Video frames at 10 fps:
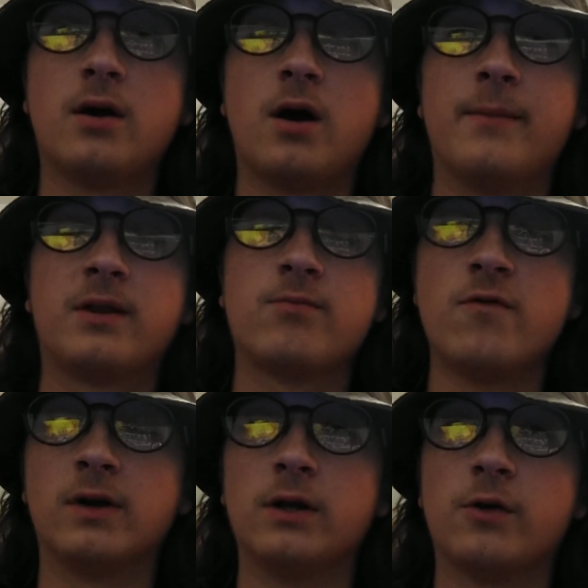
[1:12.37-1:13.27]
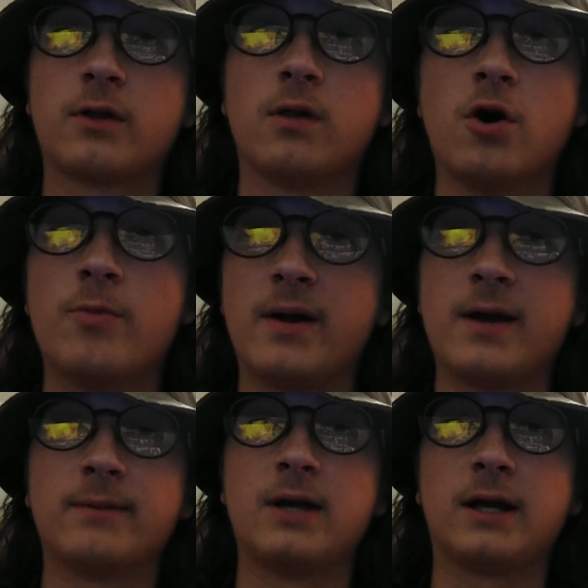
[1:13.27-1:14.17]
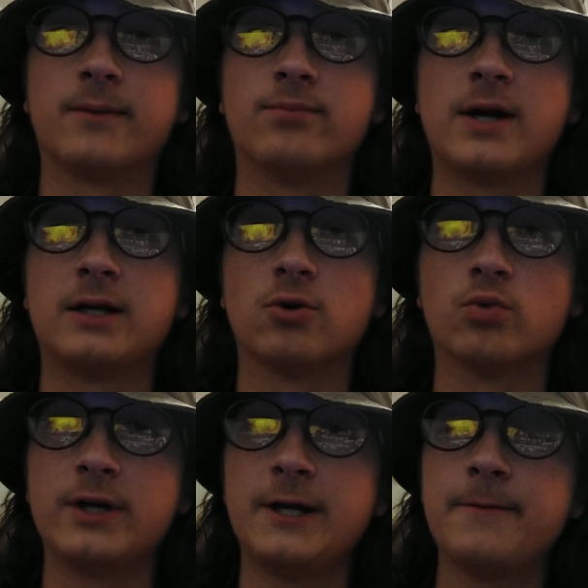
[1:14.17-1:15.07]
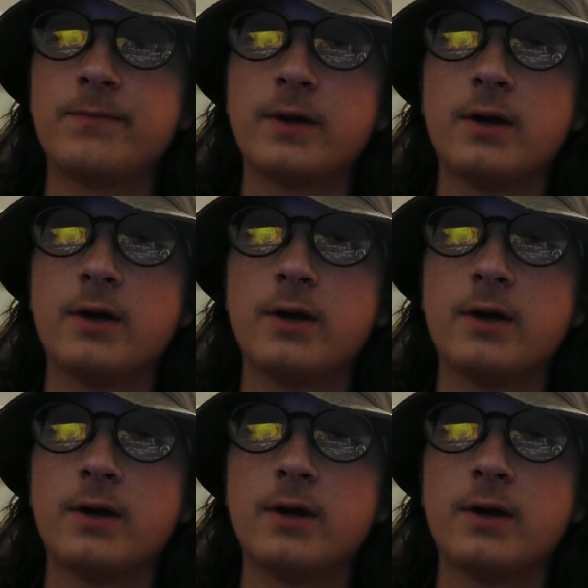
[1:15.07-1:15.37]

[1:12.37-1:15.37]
It's moving a little slow, but I am taking a break to read.